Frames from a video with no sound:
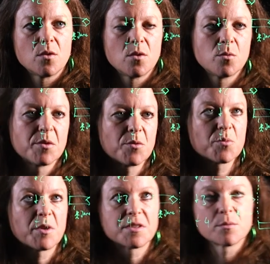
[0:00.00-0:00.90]
the one
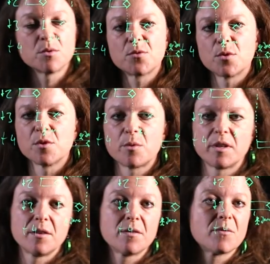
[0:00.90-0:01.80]
responsible for
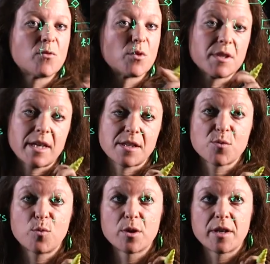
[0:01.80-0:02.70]
task
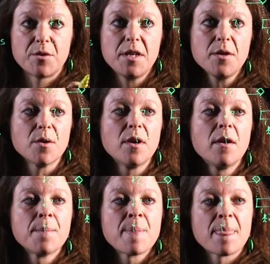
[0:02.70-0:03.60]
4 down here.
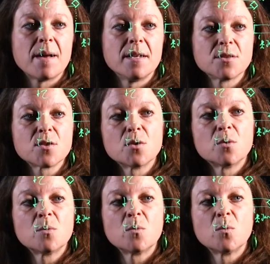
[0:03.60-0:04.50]
And
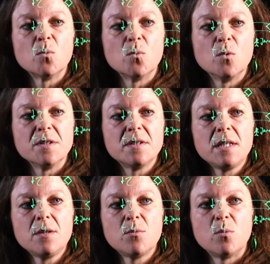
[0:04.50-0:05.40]
so we
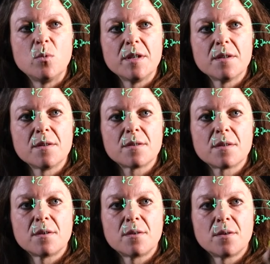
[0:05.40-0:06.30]
see with
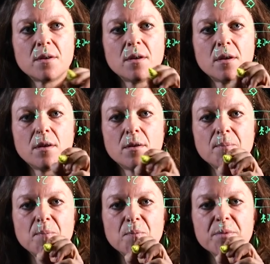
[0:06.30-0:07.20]

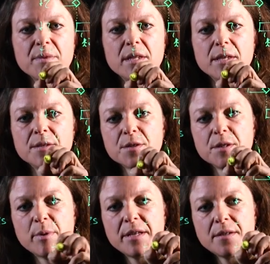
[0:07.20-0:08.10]
the
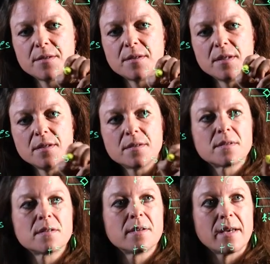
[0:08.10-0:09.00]

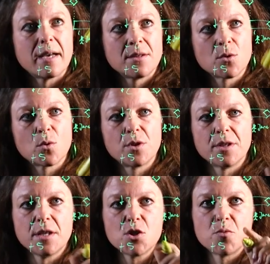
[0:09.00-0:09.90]
interdependencies and the
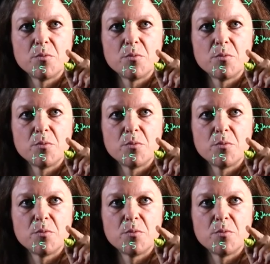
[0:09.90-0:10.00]
coordination